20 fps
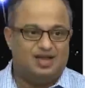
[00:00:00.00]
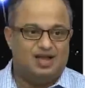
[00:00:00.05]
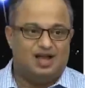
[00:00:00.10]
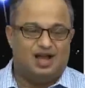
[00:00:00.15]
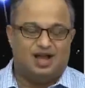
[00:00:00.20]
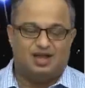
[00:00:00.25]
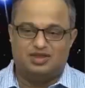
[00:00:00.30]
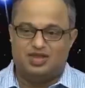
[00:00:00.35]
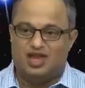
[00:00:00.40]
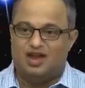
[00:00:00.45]

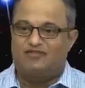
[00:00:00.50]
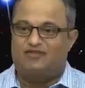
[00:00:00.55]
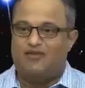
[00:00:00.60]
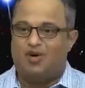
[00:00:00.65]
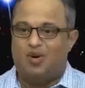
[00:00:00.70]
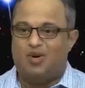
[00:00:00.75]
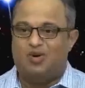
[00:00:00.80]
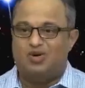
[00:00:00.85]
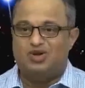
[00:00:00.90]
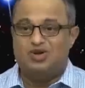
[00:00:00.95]
and
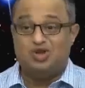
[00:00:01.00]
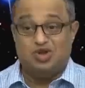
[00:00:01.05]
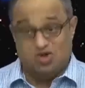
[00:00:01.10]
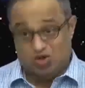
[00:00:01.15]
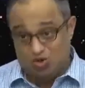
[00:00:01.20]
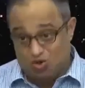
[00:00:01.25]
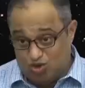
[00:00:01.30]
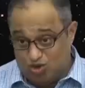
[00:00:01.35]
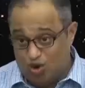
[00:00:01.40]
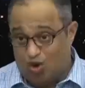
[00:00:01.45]
therefore,
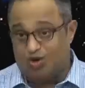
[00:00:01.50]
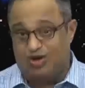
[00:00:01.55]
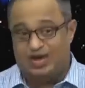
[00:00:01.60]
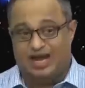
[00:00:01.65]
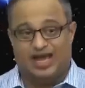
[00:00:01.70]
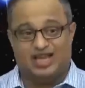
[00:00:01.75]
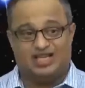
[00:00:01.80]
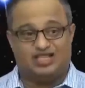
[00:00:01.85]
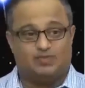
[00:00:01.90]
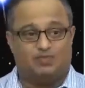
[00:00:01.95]
you do
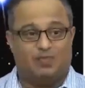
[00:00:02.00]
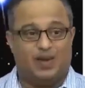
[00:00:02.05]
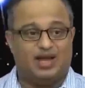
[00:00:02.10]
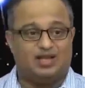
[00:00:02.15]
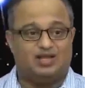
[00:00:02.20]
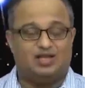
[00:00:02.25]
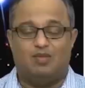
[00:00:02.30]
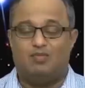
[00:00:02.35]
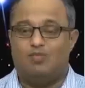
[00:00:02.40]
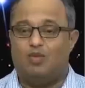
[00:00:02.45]
not
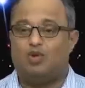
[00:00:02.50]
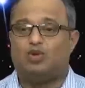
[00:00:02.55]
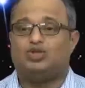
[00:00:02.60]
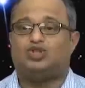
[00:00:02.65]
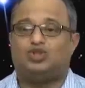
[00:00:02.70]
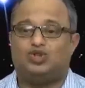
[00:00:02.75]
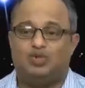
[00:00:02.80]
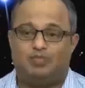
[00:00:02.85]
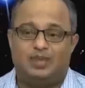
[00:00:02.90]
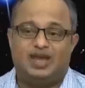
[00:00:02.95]
expect the
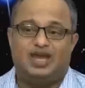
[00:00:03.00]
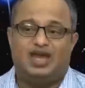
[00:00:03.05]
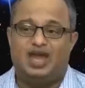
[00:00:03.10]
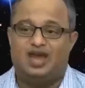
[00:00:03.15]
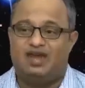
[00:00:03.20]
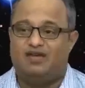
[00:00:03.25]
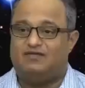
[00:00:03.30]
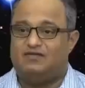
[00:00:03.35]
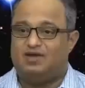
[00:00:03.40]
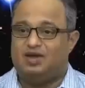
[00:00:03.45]
modes to
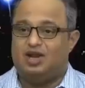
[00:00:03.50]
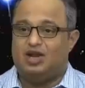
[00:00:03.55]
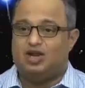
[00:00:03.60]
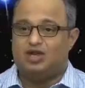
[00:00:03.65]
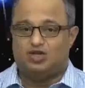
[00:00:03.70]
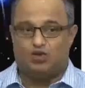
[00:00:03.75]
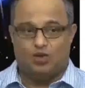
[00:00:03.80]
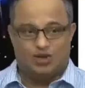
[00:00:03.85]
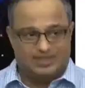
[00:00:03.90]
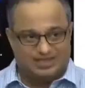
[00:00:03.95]
behave
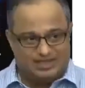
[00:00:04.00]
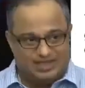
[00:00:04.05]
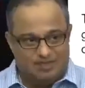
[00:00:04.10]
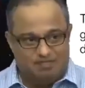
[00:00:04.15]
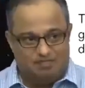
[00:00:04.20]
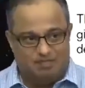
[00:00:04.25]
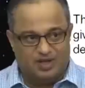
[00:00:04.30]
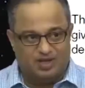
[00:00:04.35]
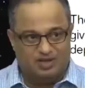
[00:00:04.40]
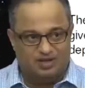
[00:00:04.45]
to a
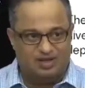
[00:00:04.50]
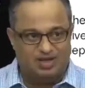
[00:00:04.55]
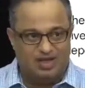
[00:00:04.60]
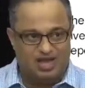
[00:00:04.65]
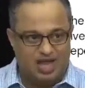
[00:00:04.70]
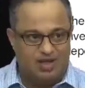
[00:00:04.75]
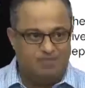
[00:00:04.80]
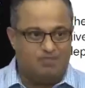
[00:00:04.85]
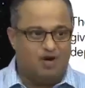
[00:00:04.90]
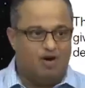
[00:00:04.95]
simple
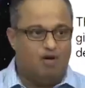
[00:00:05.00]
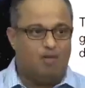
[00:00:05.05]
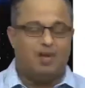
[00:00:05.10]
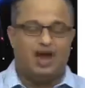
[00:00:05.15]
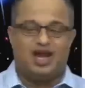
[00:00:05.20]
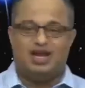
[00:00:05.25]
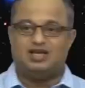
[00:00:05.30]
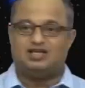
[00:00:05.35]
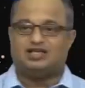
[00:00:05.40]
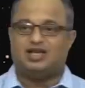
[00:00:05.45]
e power
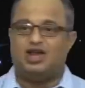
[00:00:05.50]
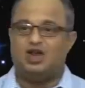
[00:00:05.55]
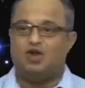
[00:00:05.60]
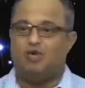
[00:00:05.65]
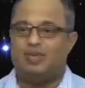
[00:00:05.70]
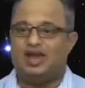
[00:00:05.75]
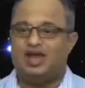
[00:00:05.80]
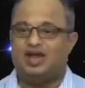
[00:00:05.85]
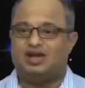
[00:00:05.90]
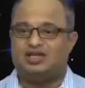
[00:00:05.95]
minus I
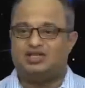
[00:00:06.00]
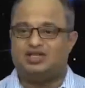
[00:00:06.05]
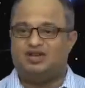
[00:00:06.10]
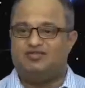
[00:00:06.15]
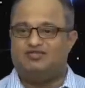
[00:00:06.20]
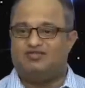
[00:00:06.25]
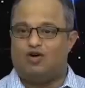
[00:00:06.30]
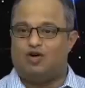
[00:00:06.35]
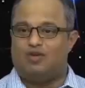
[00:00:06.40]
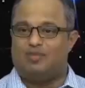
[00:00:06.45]
omega t
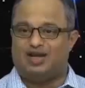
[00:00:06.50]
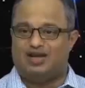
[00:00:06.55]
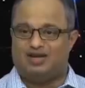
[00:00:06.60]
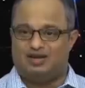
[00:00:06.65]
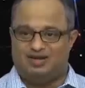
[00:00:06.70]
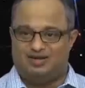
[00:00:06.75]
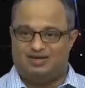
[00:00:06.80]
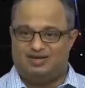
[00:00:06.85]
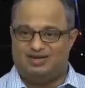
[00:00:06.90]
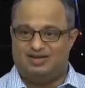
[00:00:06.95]
form at
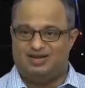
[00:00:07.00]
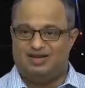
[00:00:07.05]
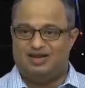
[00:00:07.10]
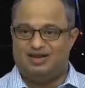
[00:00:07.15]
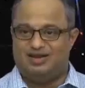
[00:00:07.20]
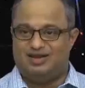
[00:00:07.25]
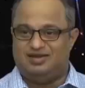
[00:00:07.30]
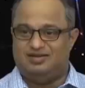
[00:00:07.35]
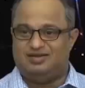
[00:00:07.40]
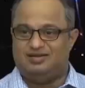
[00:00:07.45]

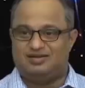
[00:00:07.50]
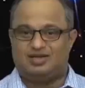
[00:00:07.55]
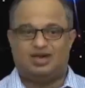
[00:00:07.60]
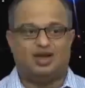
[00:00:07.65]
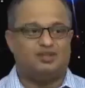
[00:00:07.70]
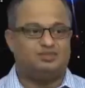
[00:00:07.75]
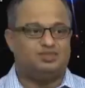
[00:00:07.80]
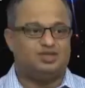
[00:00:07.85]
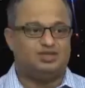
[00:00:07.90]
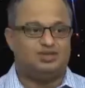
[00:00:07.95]
early
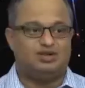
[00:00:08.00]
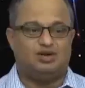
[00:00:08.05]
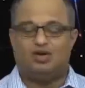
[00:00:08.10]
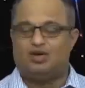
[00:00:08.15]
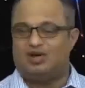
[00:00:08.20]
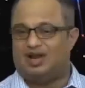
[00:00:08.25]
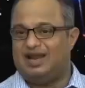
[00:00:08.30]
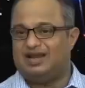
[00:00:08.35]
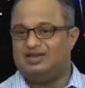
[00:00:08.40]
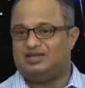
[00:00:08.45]
times
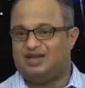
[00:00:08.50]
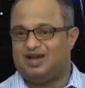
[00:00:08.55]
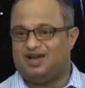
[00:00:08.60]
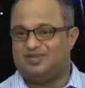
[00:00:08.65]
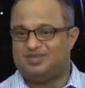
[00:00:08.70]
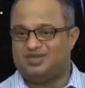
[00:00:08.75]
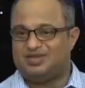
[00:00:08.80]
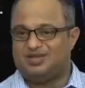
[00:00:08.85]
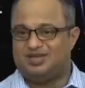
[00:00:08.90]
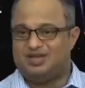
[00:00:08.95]
or late
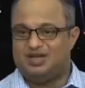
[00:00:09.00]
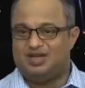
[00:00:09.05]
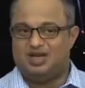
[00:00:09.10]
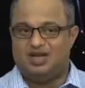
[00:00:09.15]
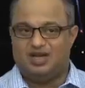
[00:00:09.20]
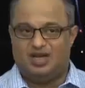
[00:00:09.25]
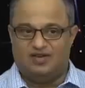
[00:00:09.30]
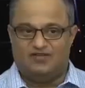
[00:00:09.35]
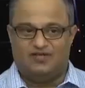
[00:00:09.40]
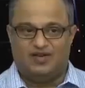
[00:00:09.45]
times.
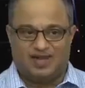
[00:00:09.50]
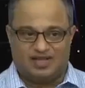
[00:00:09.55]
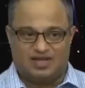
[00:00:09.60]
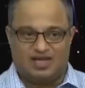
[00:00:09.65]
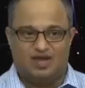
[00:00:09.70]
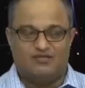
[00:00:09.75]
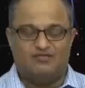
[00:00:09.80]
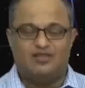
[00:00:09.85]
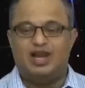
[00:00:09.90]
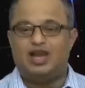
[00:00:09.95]
In fact,
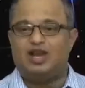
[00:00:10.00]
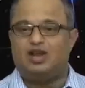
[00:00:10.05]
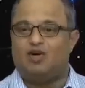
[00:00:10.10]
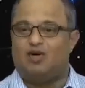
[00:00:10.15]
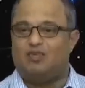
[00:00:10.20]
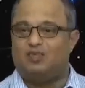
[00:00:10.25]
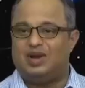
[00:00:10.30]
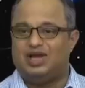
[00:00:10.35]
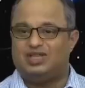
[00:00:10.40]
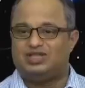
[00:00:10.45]
they are very
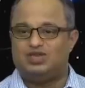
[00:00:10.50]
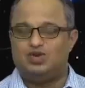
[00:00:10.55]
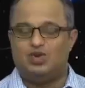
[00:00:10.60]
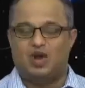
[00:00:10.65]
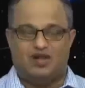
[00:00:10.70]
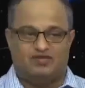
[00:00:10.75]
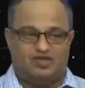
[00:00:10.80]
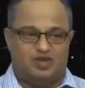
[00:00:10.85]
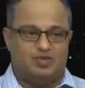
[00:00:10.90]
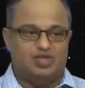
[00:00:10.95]
complex. You
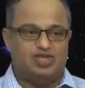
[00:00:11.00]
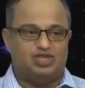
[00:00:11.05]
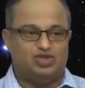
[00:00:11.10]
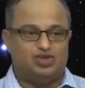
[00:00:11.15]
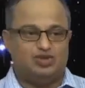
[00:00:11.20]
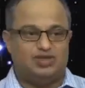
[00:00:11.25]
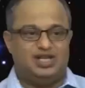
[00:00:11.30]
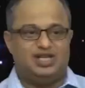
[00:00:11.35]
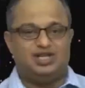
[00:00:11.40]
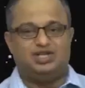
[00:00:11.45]
have to be
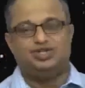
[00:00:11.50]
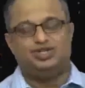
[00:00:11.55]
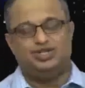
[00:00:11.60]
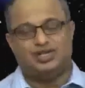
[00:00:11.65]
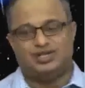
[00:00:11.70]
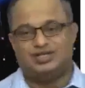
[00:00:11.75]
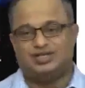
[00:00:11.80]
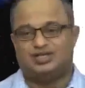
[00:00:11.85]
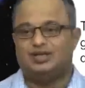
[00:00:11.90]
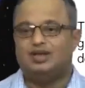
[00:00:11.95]

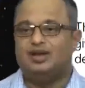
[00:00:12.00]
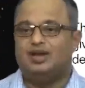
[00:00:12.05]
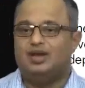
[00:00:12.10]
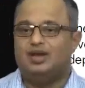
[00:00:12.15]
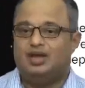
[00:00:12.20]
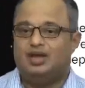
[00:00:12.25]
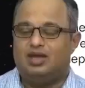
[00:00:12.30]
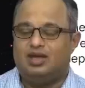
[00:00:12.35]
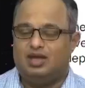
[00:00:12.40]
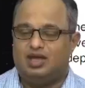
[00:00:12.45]
judicious
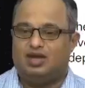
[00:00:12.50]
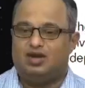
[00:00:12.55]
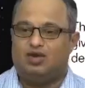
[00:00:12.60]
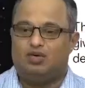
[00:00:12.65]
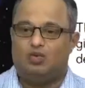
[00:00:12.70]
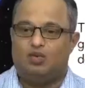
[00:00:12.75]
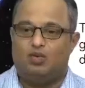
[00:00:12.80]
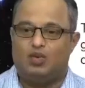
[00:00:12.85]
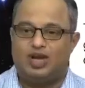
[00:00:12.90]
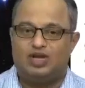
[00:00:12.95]

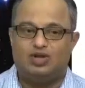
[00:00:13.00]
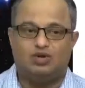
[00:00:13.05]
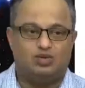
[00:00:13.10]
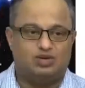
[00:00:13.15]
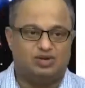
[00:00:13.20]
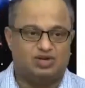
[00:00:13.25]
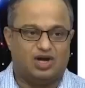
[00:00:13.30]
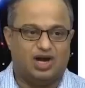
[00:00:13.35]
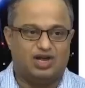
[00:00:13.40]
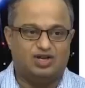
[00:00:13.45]
when
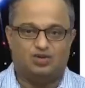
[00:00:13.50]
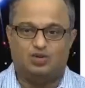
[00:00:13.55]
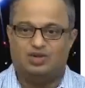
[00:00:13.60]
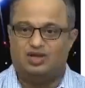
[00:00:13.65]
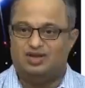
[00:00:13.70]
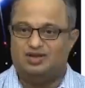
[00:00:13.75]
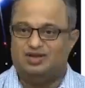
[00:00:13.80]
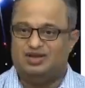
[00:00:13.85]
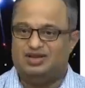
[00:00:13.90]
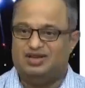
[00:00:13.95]
you try
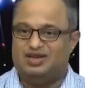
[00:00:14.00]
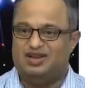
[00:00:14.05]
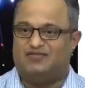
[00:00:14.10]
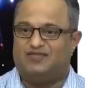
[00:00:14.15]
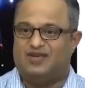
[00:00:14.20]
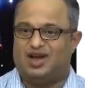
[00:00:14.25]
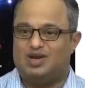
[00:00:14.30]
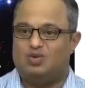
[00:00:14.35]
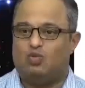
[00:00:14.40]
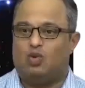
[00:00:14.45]
to
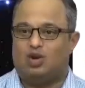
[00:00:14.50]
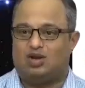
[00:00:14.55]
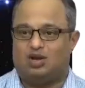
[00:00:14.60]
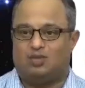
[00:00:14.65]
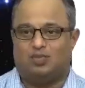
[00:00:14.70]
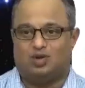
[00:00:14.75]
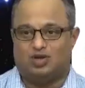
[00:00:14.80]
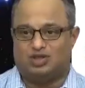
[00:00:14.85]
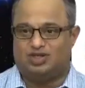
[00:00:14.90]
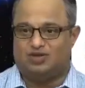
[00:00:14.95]
define what are
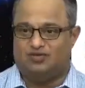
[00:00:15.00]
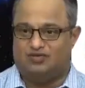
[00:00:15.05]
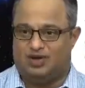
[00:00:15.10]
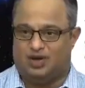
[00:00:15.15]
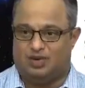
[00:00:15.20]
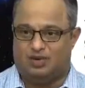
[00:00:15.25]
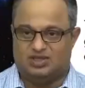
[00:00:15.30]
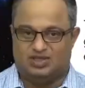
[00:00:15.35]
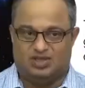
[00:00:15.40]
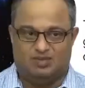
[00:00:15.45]
positive
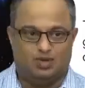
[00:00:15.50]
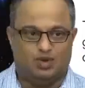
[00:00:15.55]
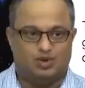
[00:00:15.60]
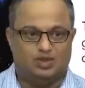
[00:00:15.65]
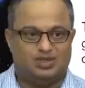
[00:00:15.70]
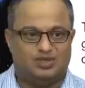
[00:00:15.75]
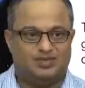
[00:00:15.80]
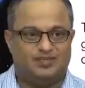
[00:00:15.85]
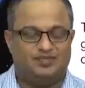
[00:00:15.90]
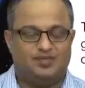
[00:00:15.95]
frequency
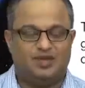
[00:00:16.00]
modes.